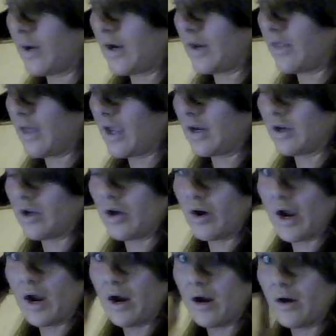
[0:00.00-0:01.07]
way to the end of your
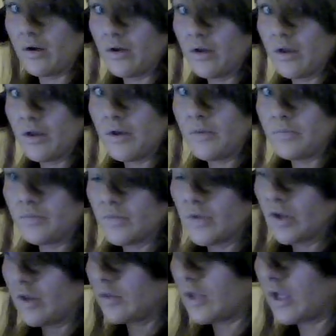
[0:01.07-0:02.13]
hair.
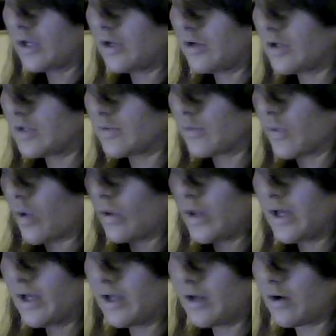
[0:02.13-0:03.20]
Then you just roll
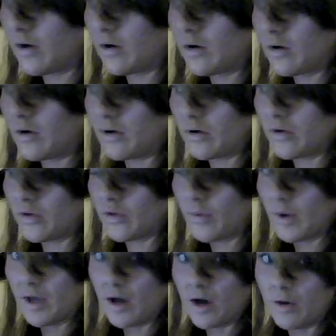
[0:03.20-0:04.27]
it all the
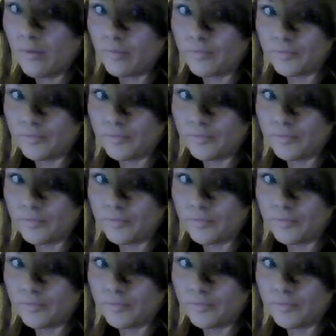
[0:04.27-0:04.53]
way up.